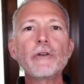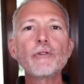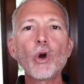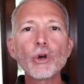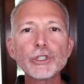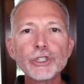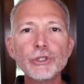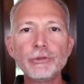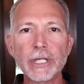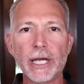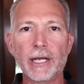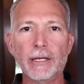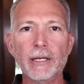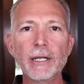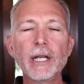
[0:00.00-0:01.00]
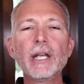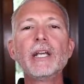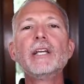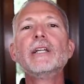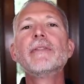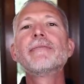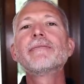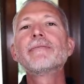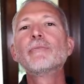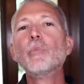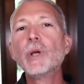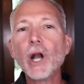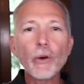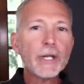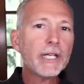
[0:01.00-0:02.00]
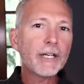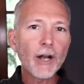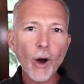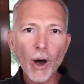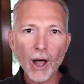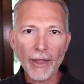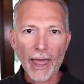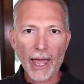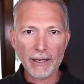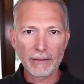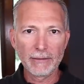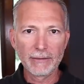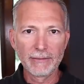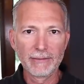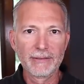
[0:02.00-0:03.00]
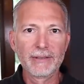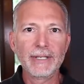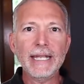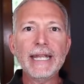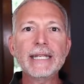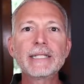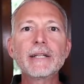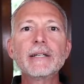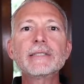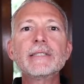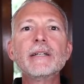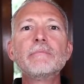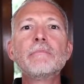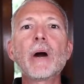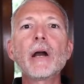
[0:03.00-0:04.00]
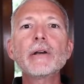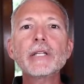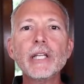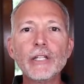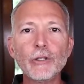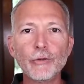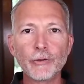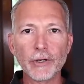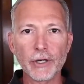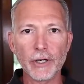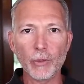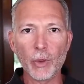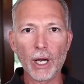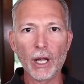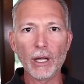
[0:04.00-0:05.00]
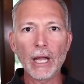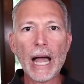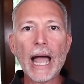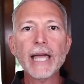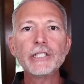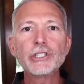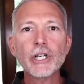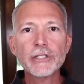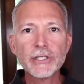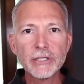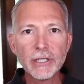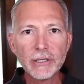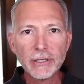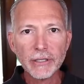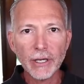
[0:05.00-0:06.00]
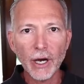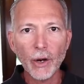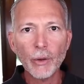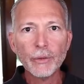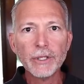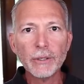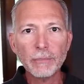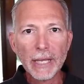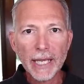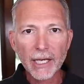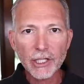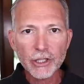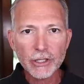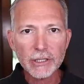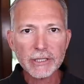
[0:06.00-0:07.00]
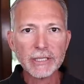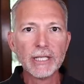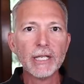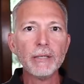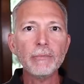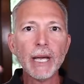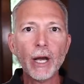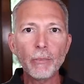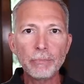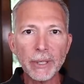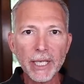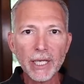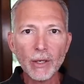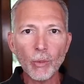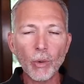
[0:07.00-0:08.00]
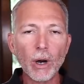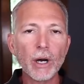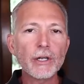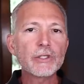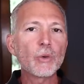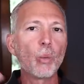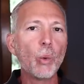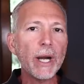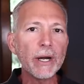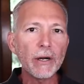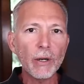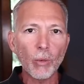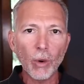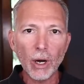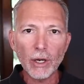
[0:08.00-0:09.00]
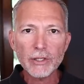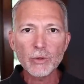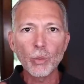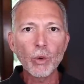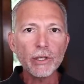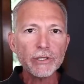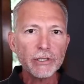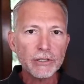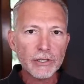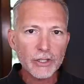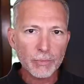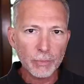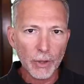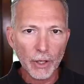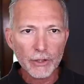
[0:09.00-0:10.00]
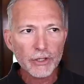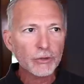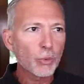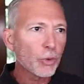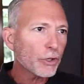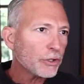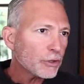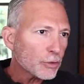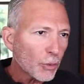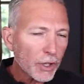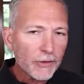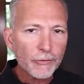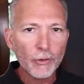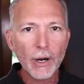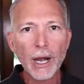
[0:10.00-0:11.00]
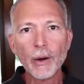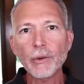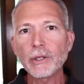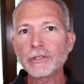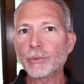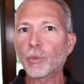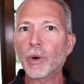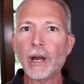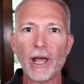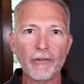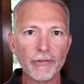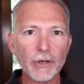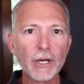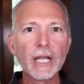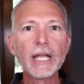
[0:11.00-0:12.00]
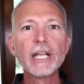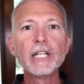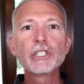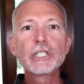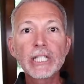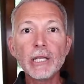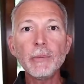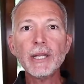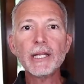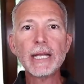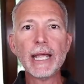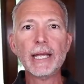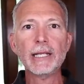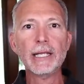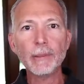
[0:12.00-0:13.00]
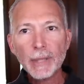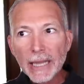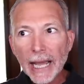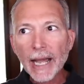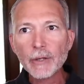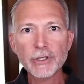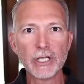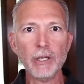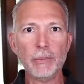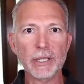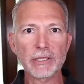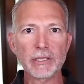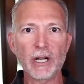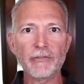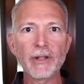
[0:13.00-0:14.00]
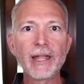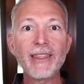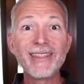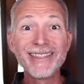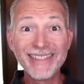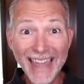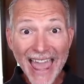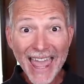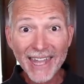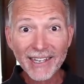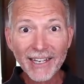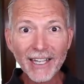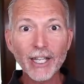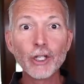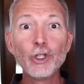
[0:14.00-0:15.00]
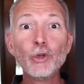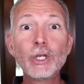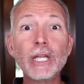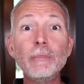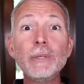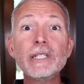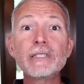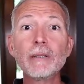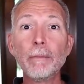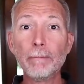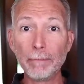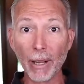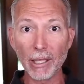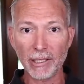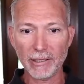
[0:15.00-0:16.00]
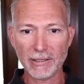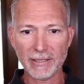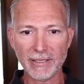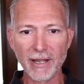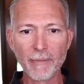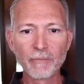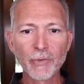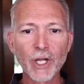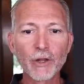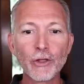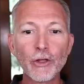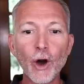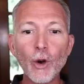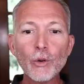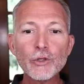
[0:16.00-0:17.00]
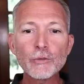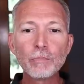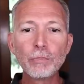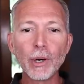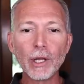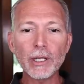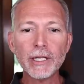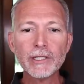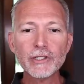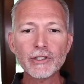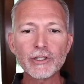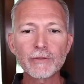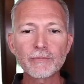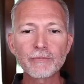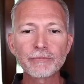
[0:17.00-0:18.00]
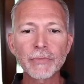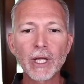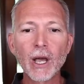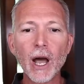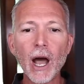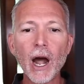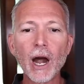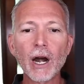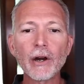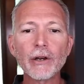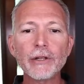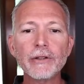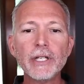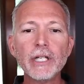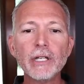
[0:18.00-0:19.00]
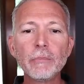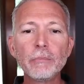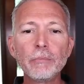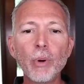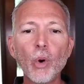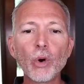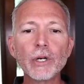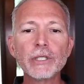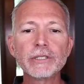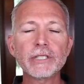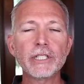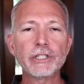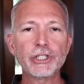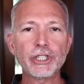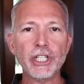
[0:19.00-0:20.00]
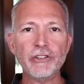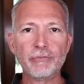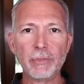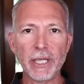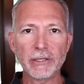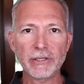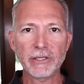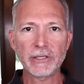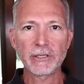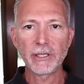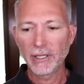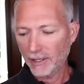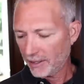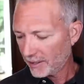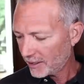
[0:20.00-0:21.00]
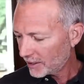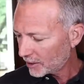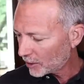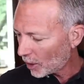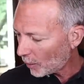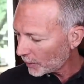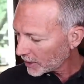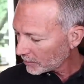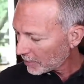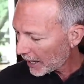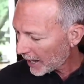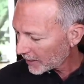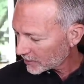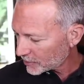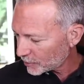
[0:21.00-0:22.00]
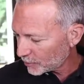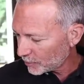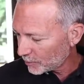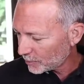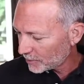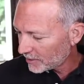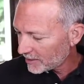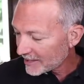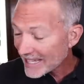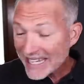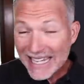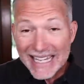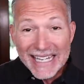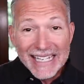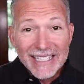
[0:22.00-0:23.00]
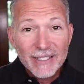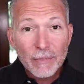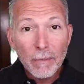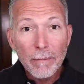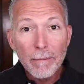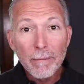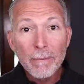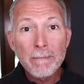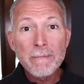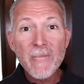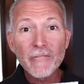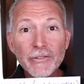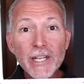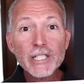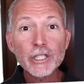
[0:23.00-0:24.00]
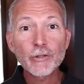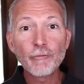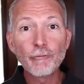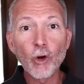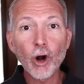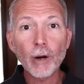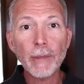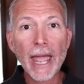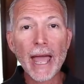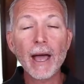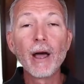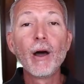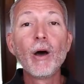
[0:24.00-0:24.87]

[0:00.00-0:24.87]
Of course you did. We don't need to know all that. It doesn't market you very well. I just need to know you managed the team, how big it was, where it was, was it dispersed, were you twenty-four hours, whatever. Give me the day, give me the housekeeping stuff. Then you give me some bullets. Those bullets are the important achievements. Going back to these, this format,